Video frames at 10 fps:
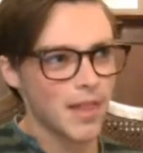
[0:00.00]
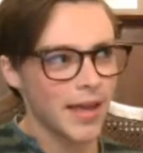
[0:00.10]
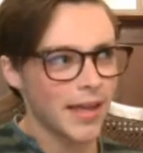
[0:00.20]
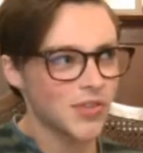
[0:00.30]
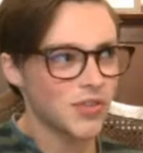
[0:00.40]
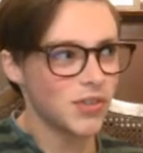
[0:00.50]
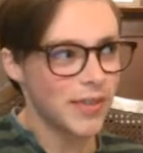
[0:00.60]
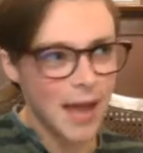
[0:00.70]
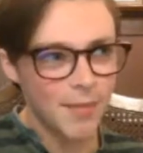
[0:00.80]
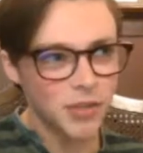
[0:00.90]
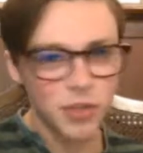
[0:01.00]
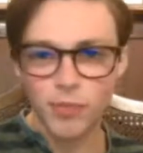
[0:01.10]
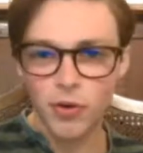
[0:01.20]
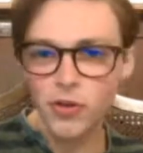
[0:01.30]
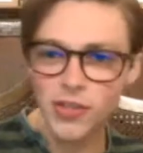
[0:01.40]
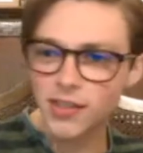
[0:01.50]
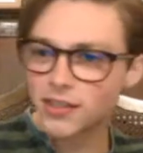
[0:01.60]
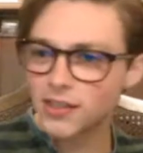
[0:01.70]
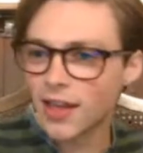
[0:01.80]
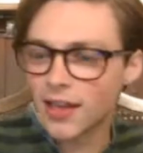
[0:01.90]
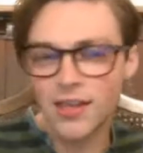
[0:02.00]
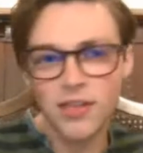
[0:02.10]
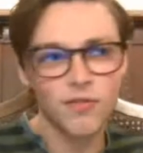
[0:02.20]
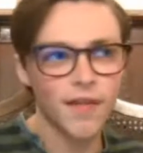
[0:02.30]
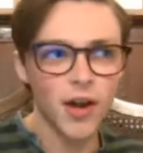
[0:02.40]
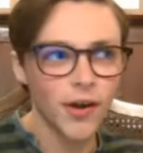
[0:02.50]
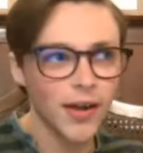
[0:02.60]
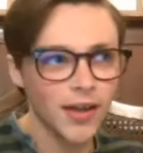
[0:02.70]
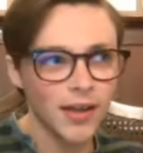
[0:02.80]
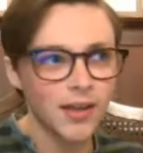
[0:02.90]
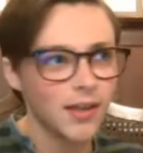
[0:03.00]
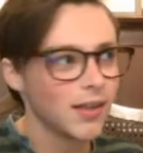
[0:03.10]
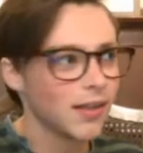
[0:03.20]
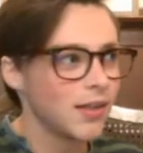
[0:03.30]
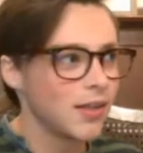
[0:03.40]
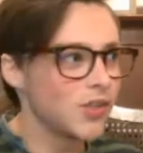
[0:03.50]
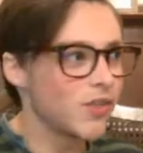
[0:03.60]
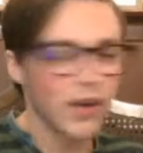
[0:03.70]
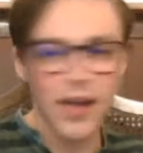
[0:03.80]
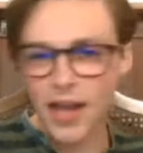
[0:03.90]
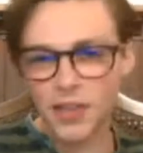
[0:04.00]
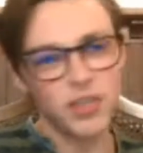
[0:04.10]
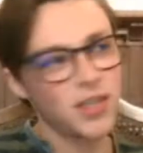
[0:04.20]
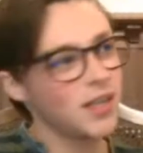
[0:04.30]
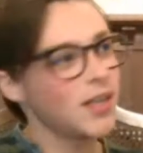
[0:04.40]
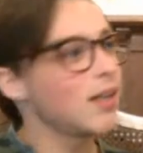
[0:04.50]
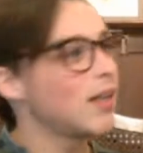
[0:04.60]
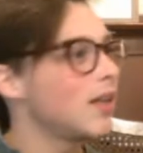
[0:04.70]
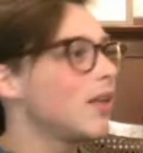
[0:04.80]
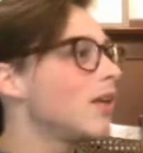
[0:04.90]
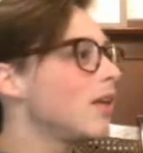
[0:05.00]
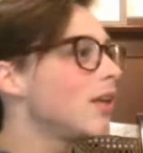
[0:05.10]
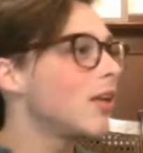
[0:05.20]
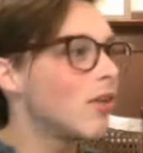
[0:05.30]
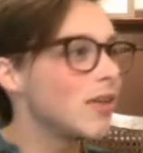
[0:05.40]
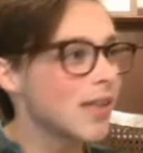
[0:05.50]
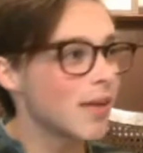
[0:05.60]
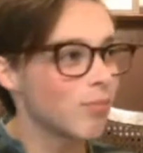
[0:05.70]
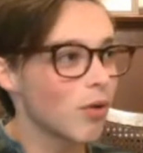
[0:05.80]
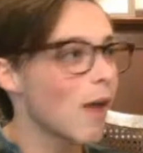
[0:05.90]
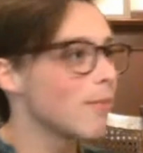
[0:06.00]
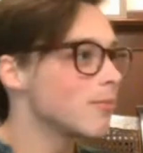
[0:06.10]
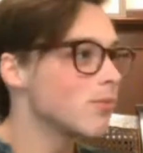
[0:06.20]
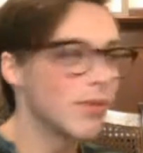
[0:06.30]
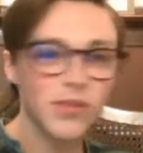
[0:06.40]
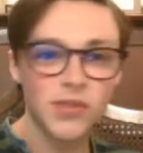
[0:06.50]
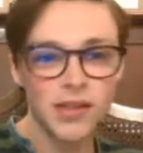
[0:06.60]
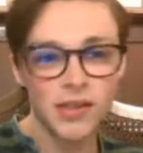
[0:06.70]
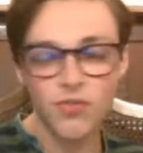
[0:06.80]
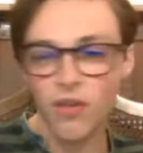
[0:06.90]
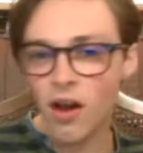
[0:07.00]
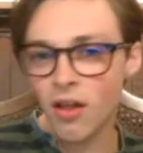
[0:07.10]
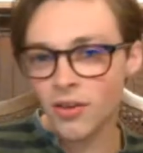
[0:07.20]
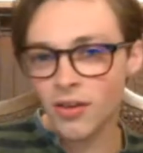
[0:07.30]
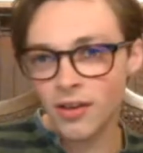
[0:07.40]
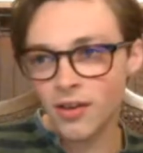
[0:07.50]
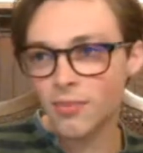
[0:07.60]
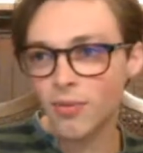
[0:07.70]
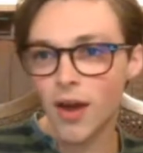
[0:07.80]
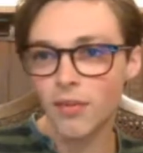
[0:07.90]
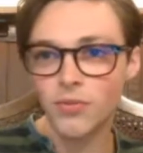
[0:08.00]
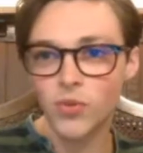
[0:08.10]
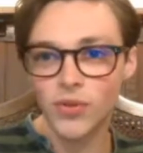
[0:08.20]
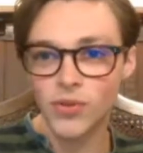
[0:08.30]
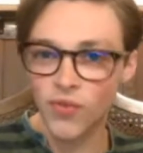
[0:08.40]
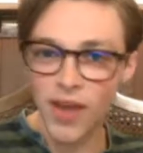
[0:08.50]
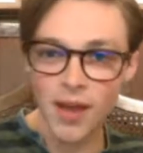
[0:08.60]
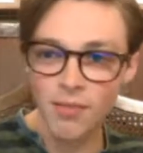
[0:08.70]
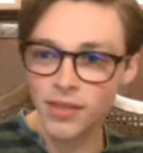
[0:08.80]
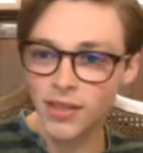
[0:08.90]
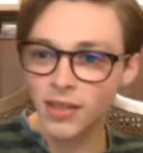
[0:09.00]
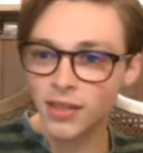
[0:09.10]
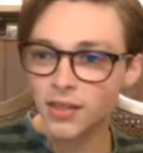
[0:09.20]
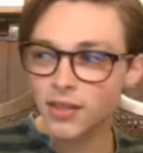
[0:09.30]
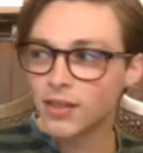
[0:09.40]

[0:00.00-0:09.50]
I guess, damaged person. Like he's very edgy. He's got problems with his father, problems with his family.